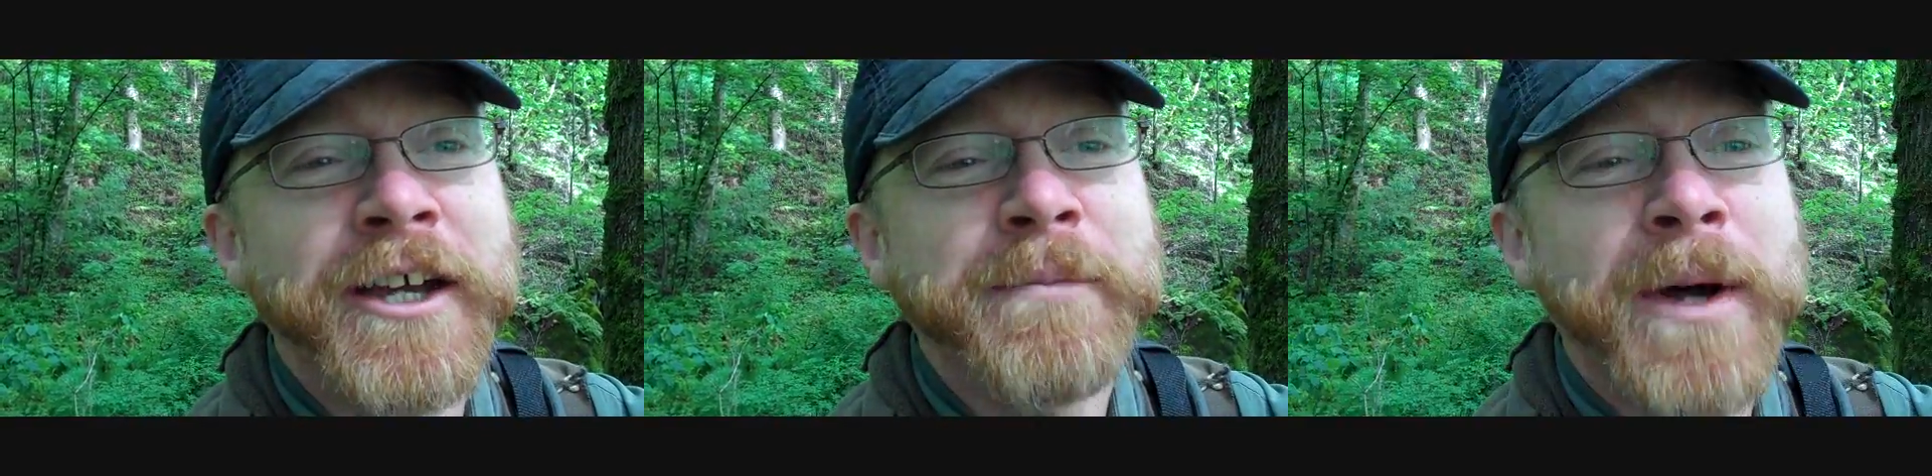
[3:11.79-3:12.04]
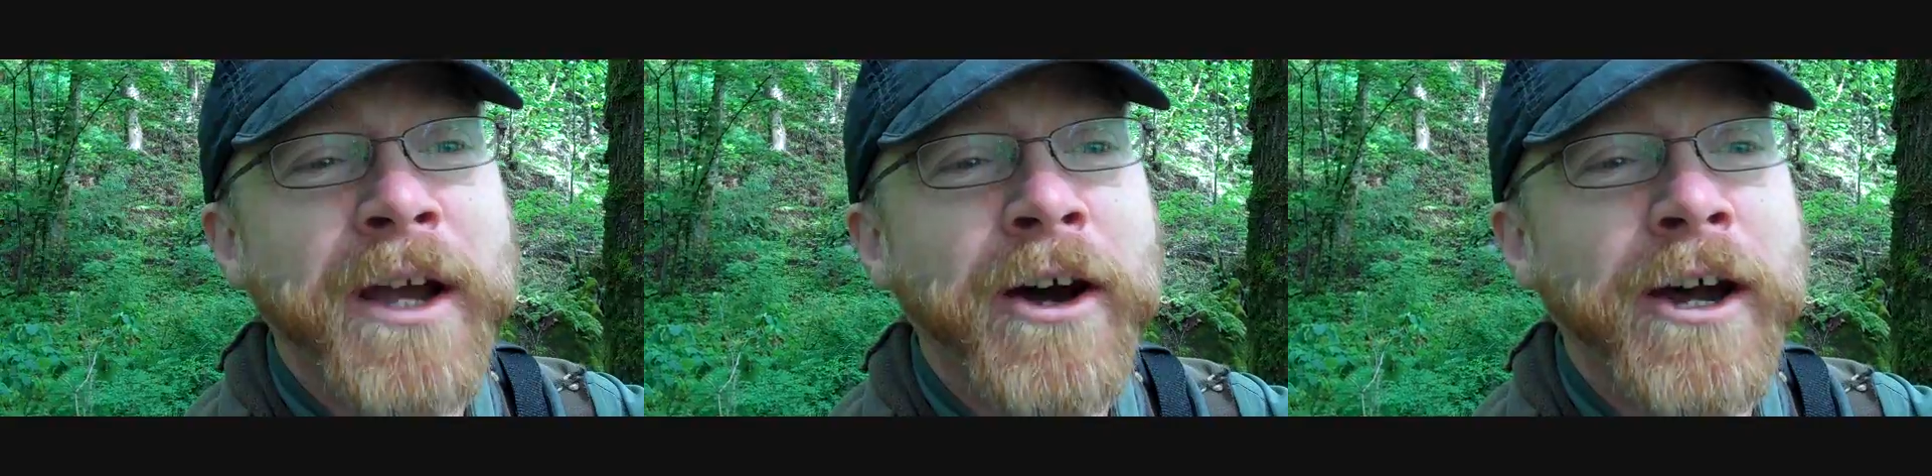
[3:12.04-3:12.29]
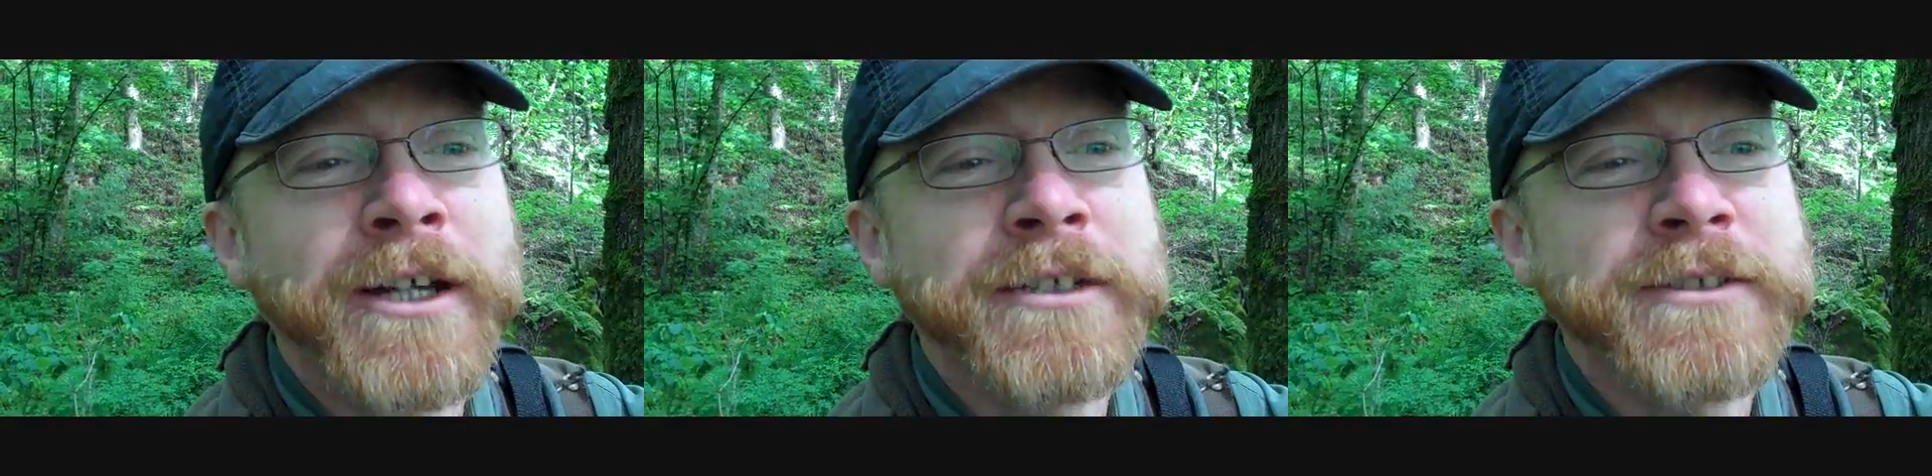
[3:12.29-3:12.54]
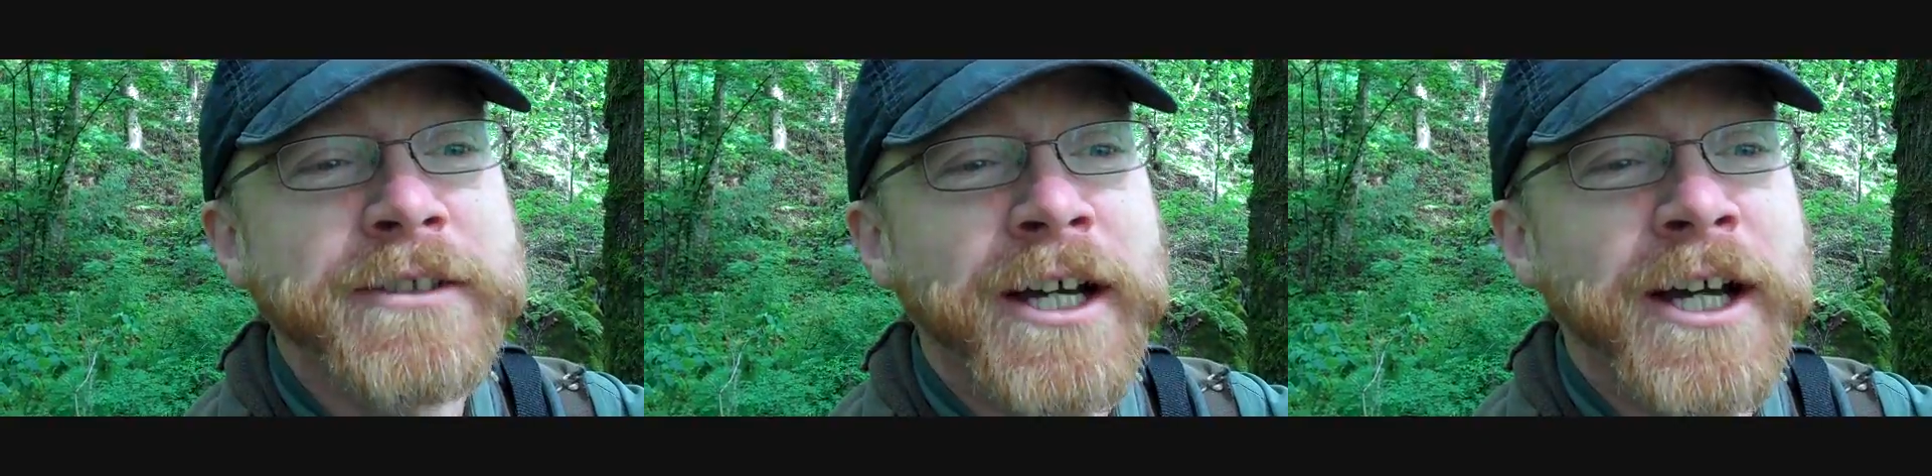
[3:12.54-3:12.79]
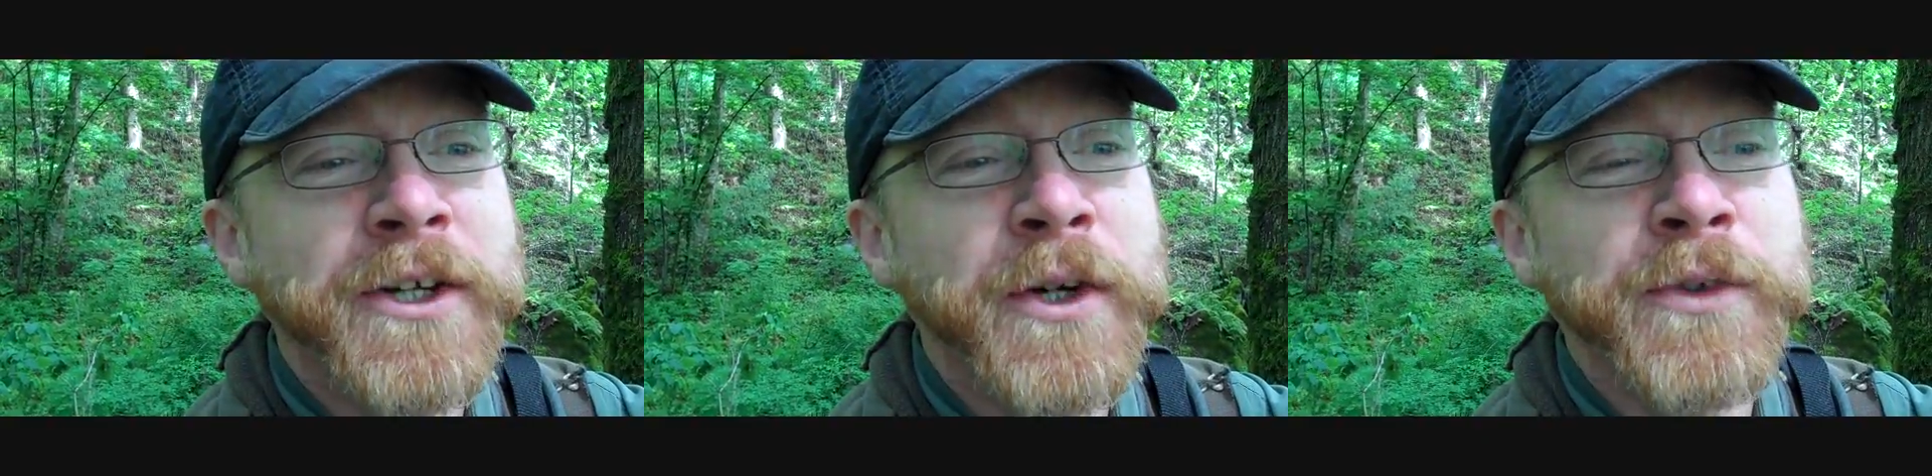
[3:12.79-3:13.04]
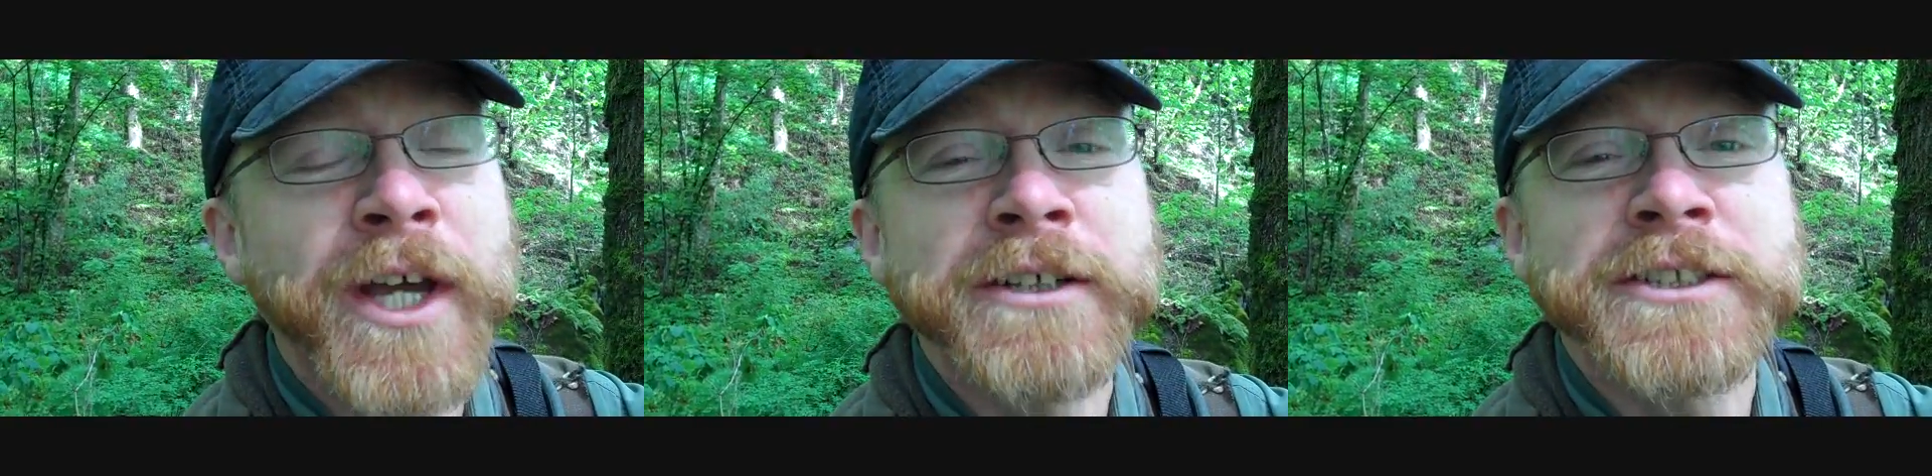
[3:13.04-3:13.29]
that my heart uh,
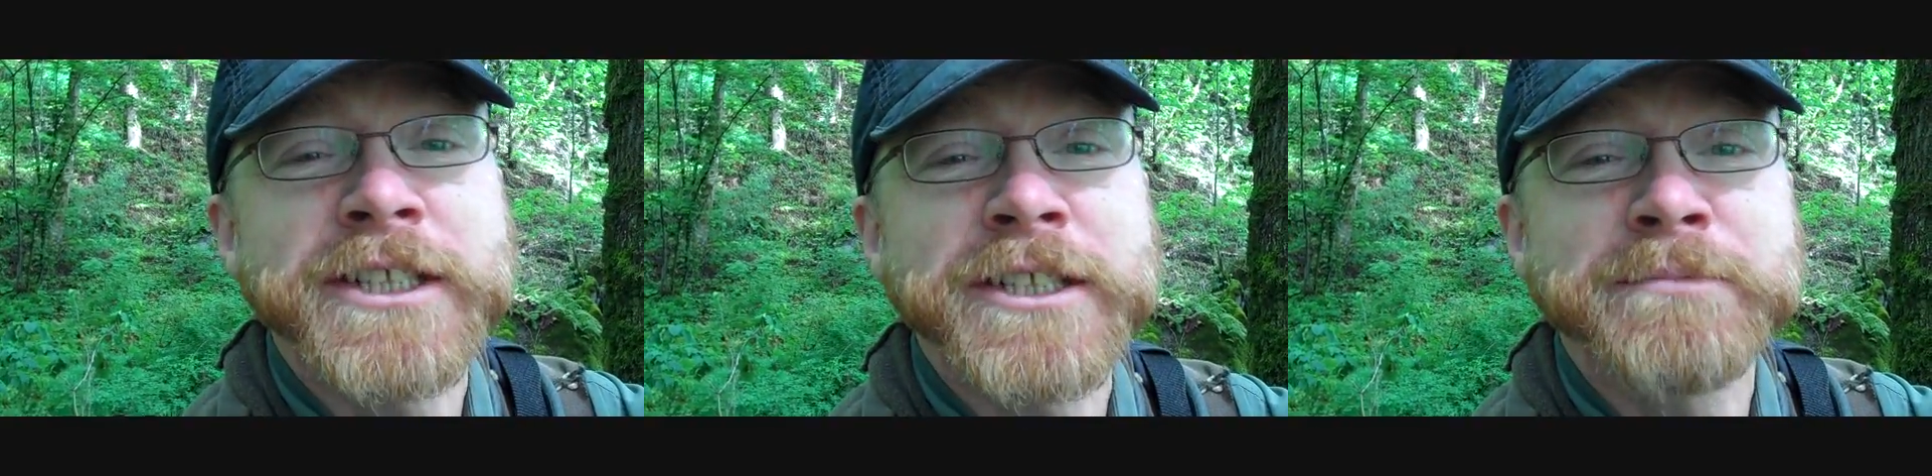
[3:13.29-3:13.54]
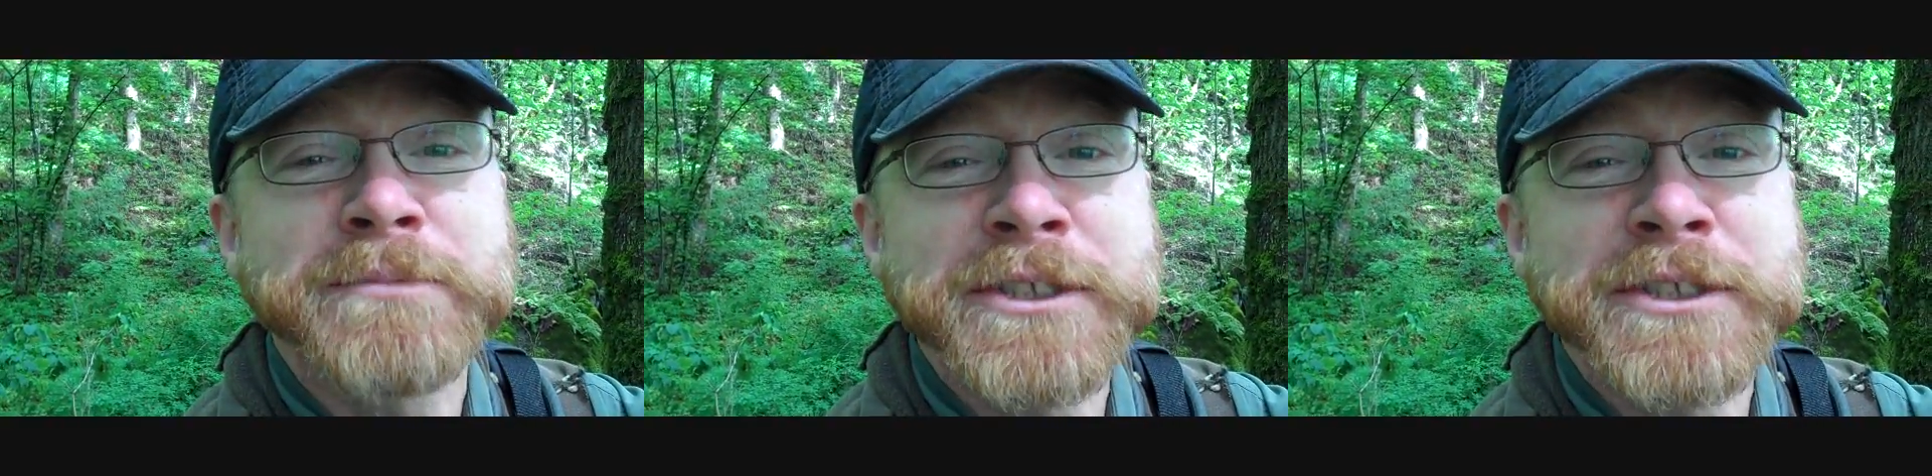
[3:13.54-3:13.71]
goes out to you.